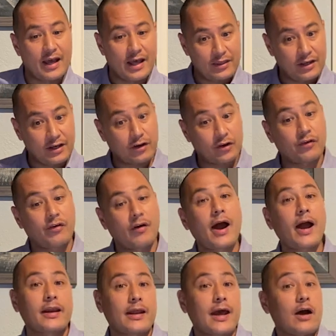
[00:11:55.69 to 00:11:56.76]
And they
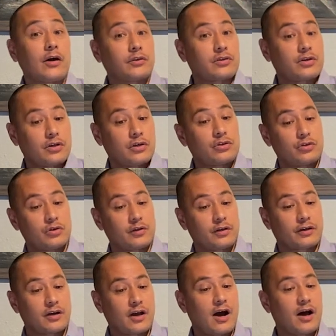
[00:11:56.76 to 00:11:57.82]
cried out to
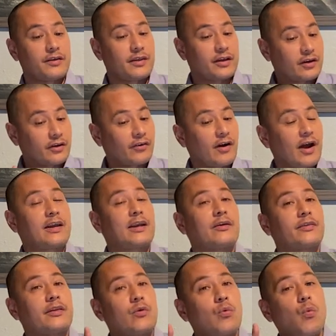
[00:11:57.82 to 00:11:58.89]
their God. They cried
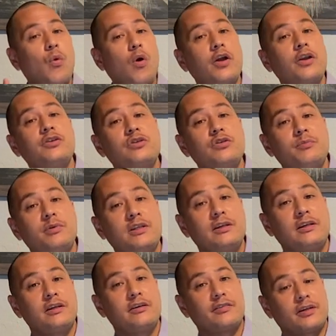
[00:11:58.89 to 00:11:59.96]
out. They wanted to be
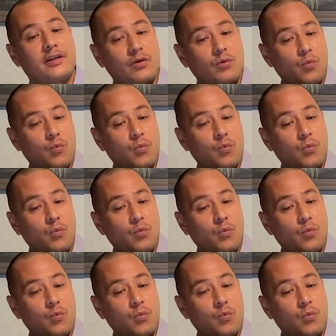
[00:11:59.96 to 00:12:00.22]
delivered. They